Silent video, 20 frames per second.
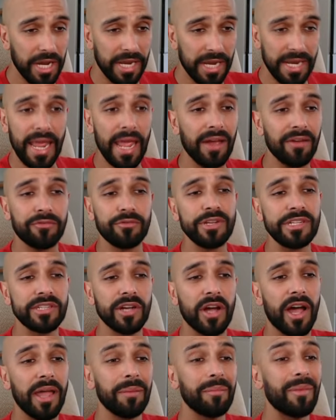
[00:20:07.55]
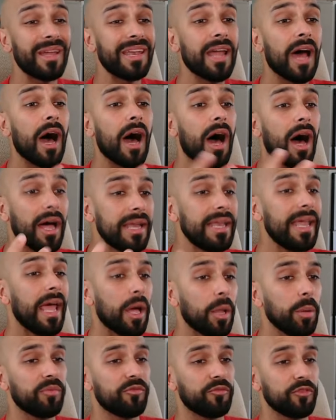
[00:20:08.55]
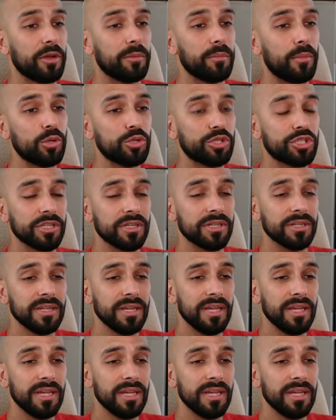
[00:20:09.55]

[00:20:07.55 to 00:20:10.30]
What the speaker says: and every time an unhelpful emotion